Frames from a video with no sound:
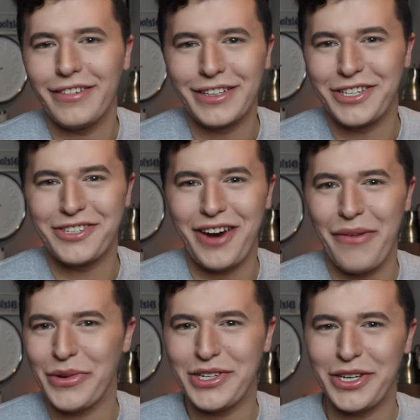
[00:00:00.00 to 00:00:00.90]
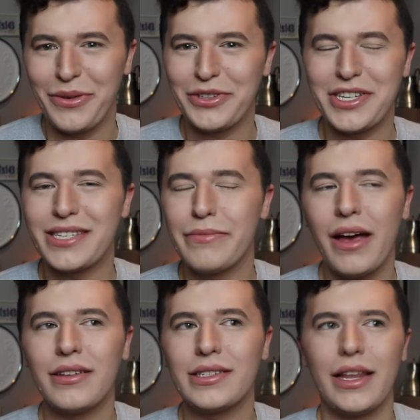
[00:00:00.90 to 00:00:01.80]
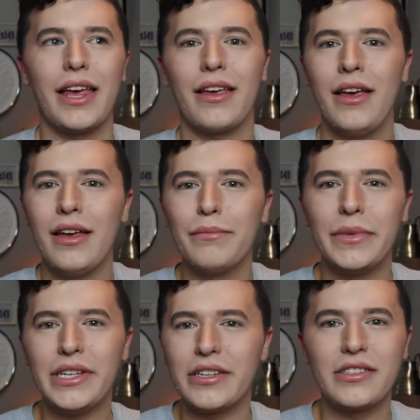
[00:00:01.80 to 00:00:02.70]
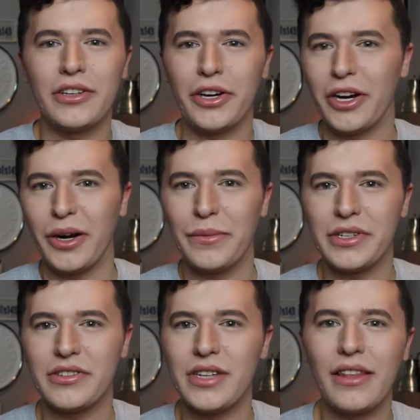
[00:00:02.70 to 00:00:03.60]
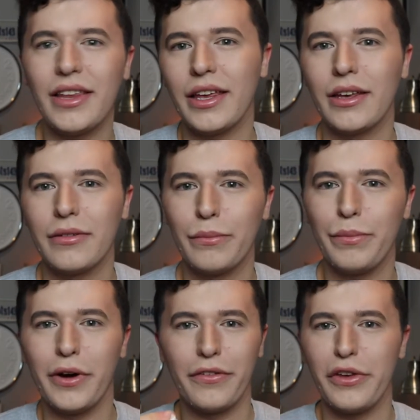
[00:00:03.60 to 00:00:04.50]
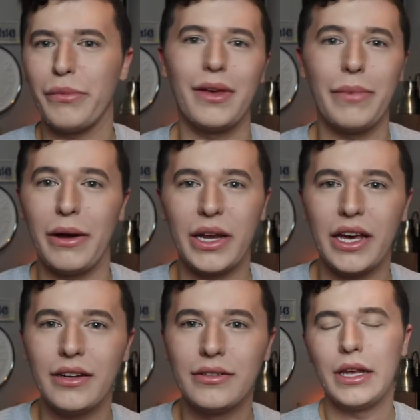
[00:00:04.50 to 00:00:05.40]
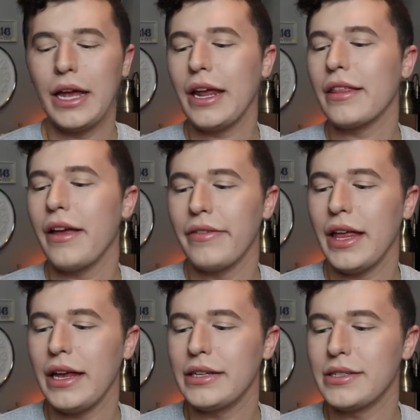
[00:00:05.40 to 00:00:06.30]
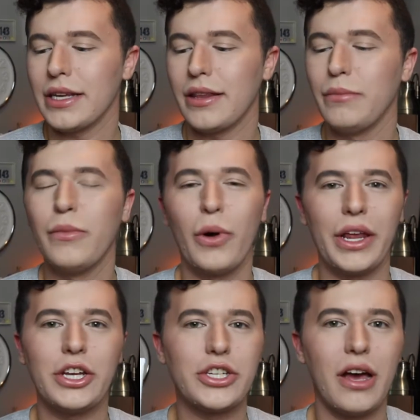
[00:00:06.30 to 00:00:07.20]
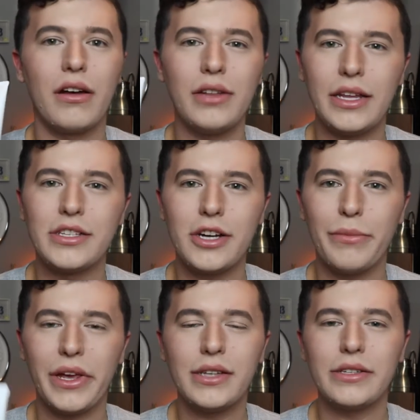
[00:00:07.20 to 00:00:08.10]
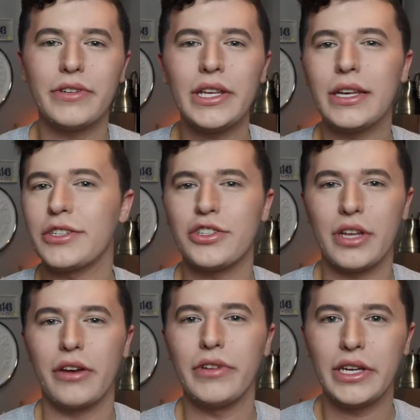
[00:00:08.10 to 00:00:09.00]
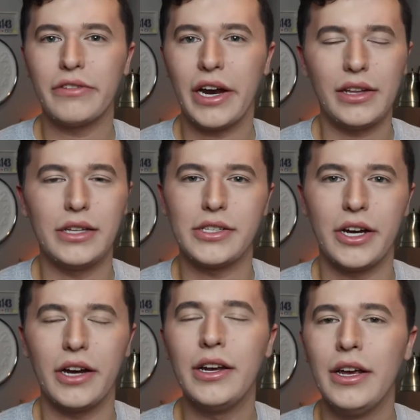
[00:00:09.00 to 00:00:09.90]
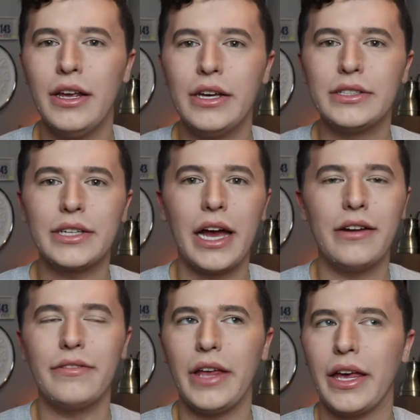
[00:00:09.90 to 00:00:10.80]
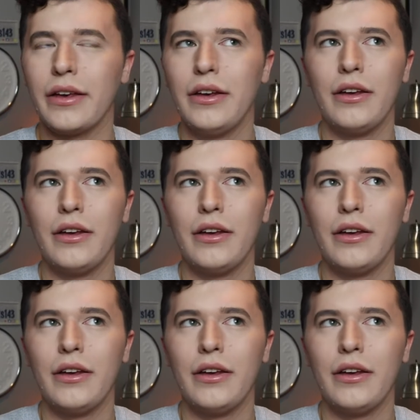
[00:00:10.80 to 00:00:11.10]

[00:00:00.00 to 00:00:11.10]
even like describe it to you. It just smells like medicinal herbs. There's nothing perfumey about it. And I love that it's like the morning gel cleanser, because it really is just like a really great cleanser to kind of like